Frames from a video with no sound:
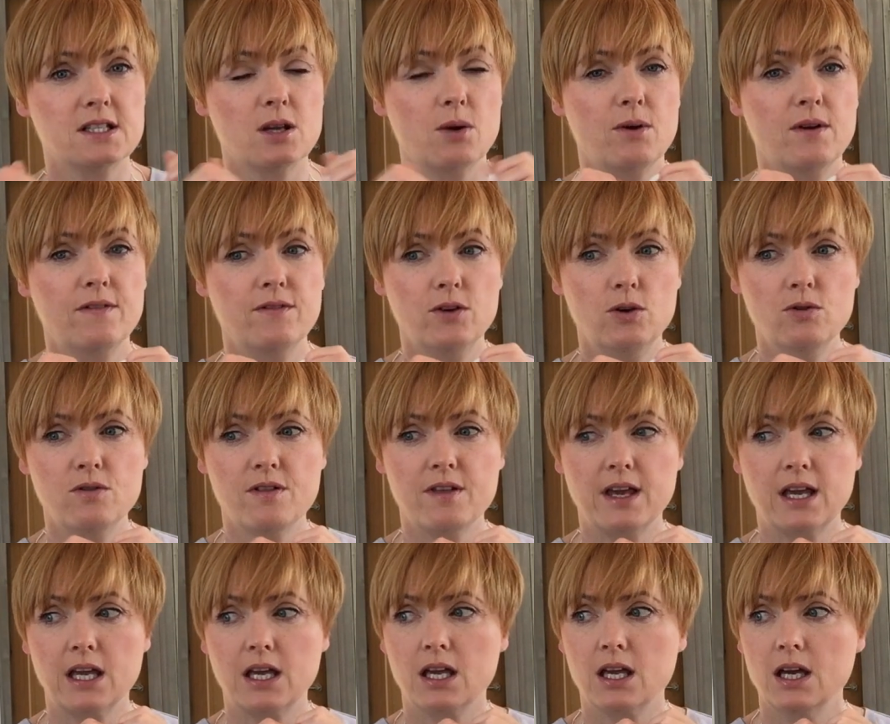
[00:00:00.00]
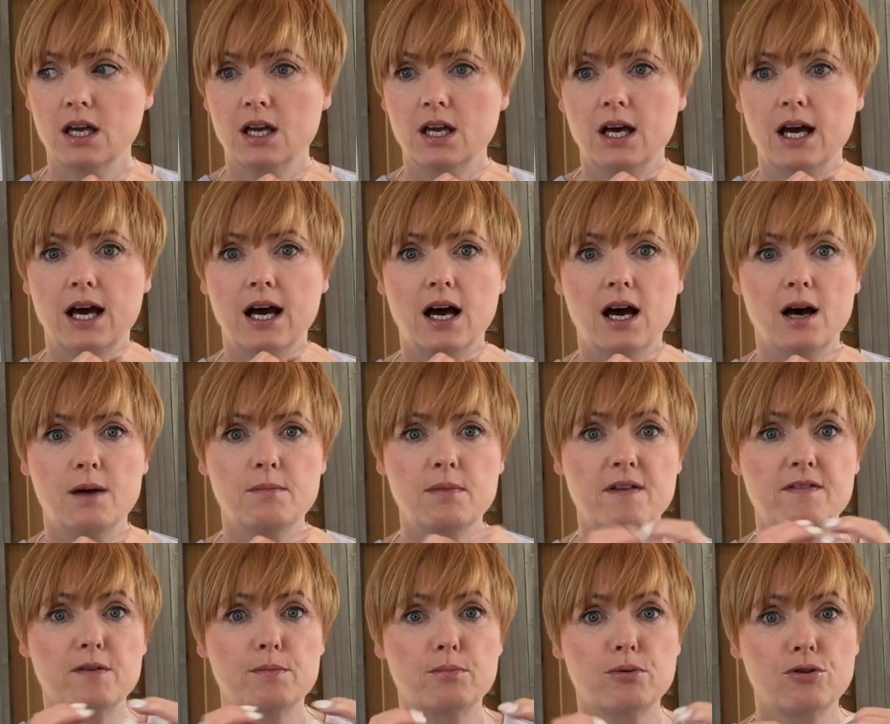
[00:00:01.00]
So if you think
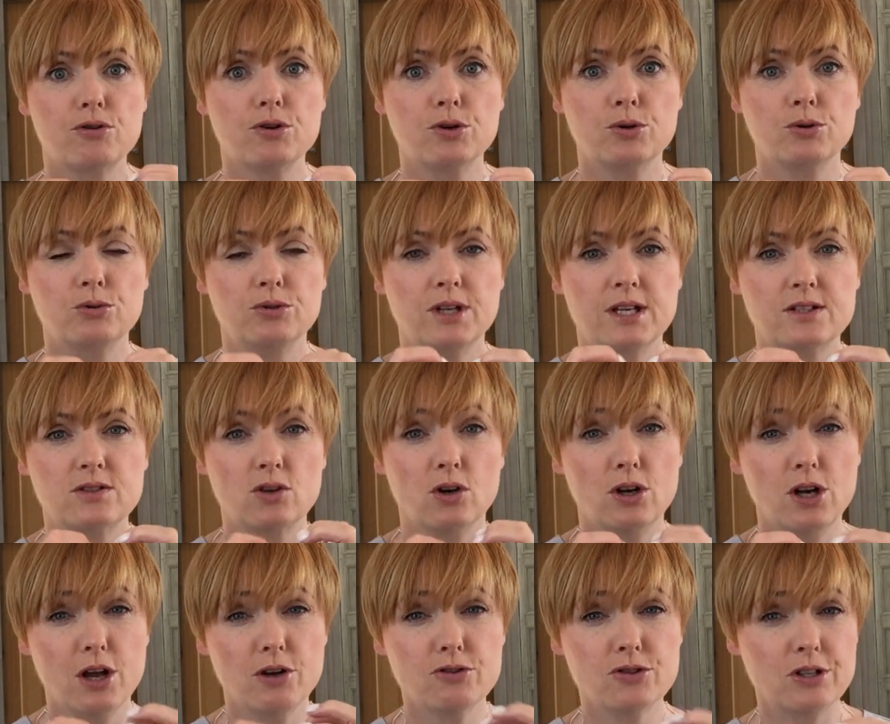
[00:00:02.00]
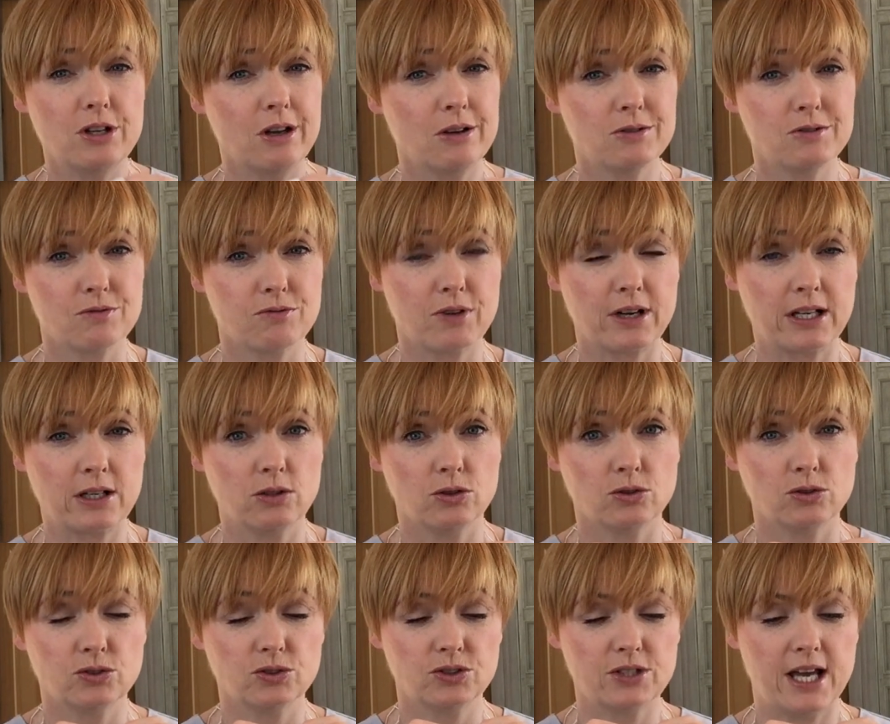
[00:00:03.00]
of a prune, it's got loads and loads of
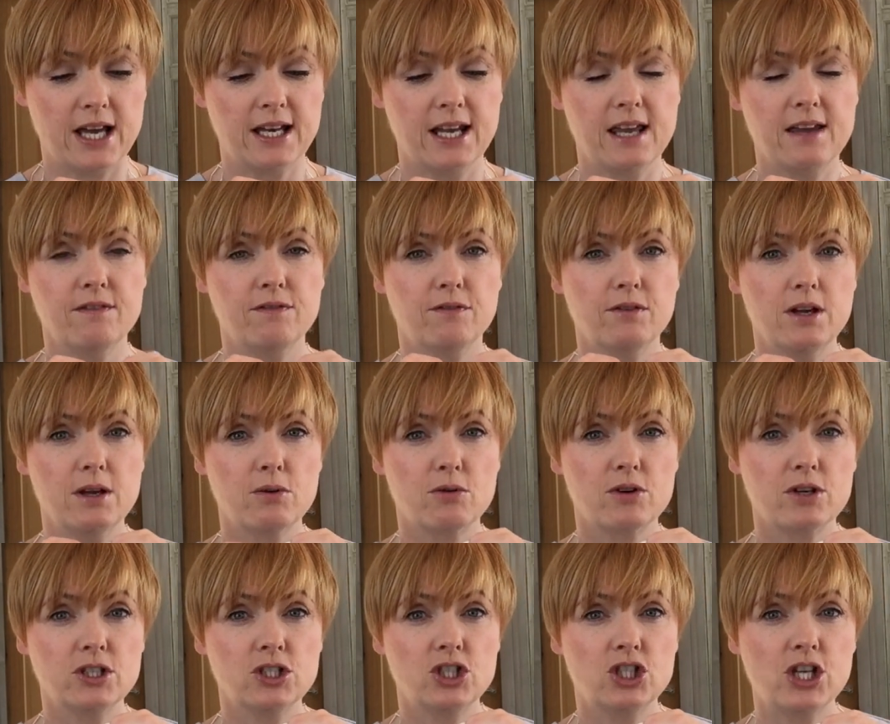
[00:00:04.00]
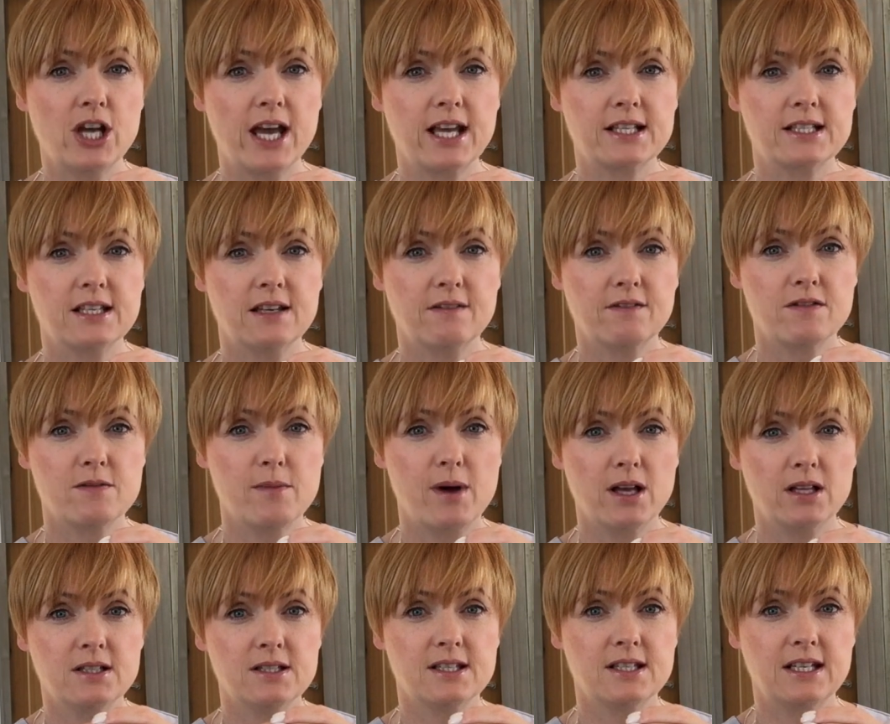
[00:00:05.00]
wrinkles, and if we were injecting from
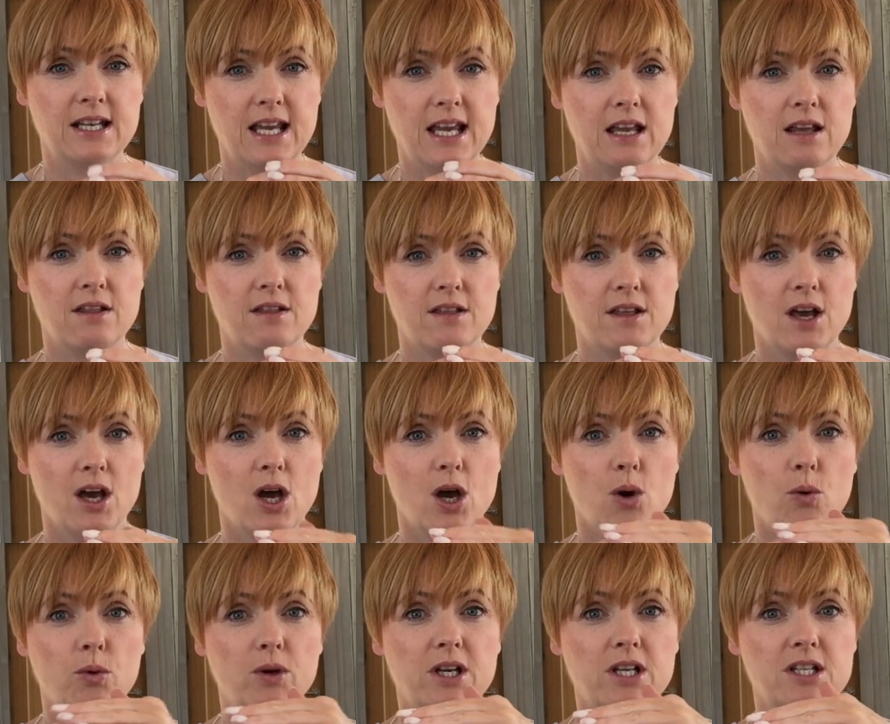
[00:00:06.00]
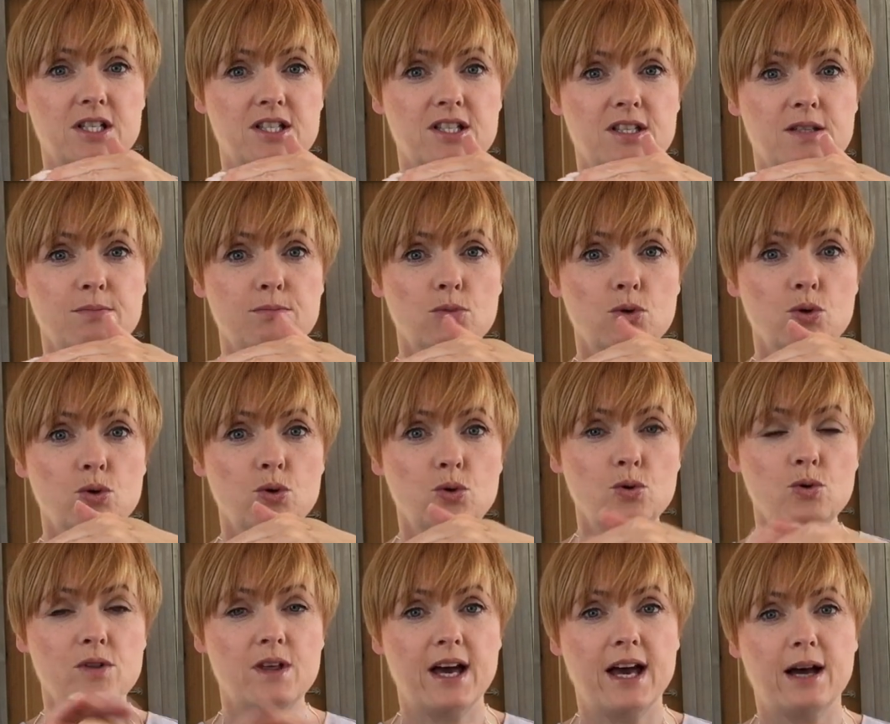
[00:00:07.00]
underneath, we're going to
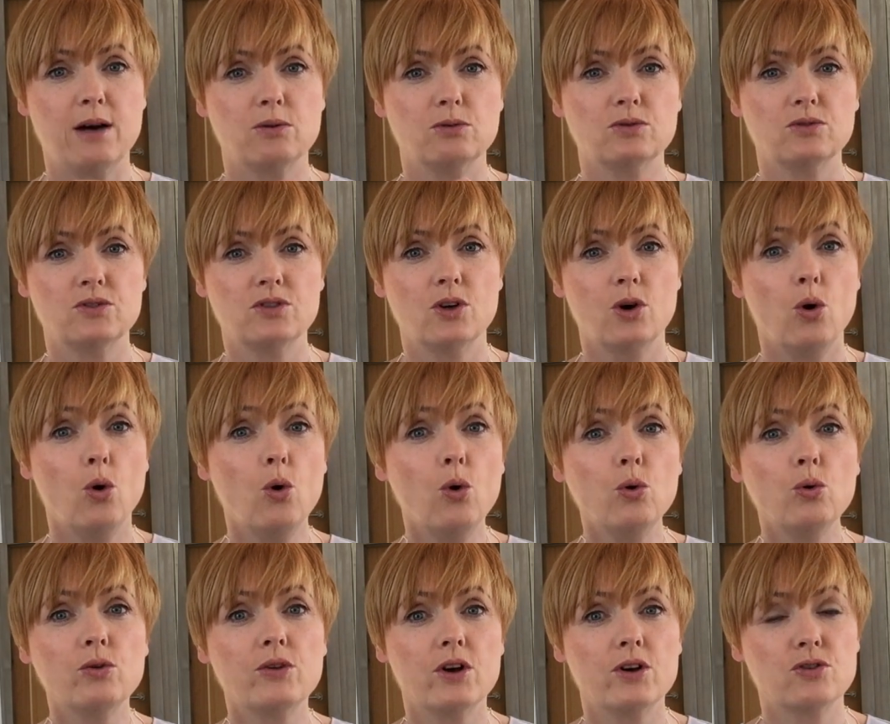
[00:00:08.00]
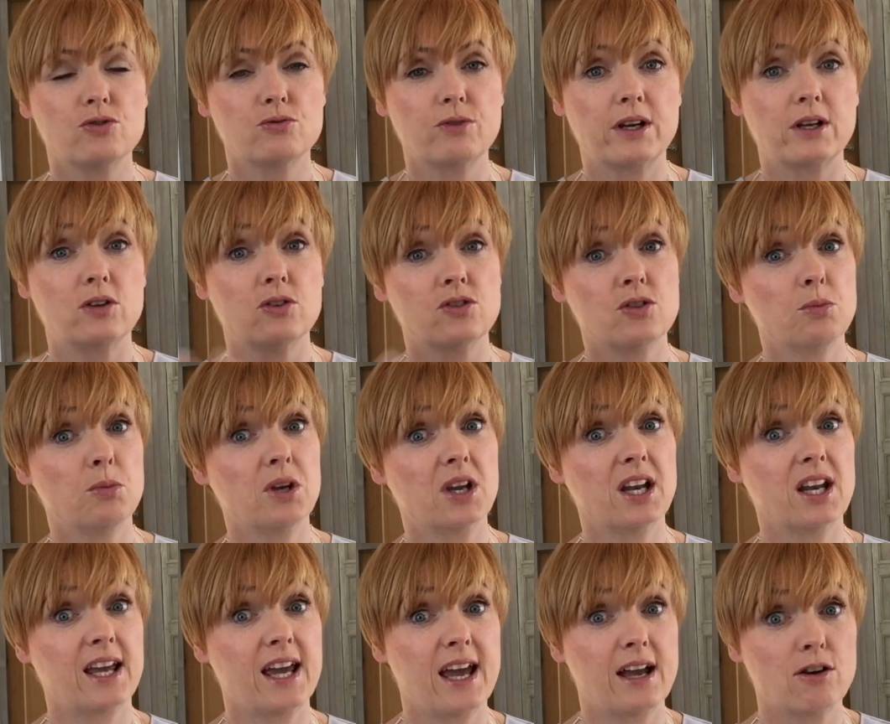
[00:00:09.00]
smooth out all those wrinkles and we're
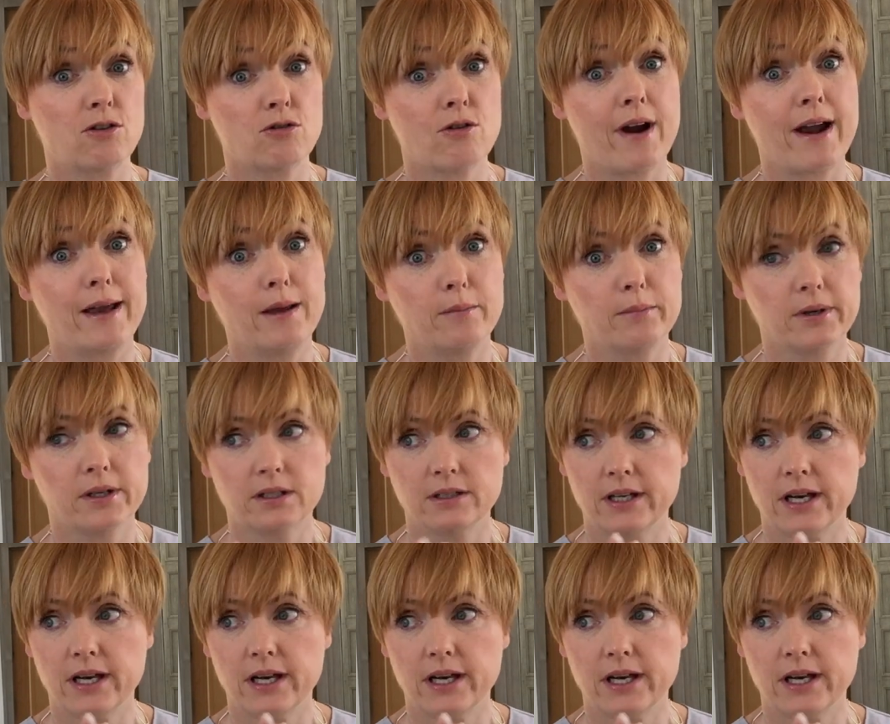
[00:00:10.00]
going to get grape.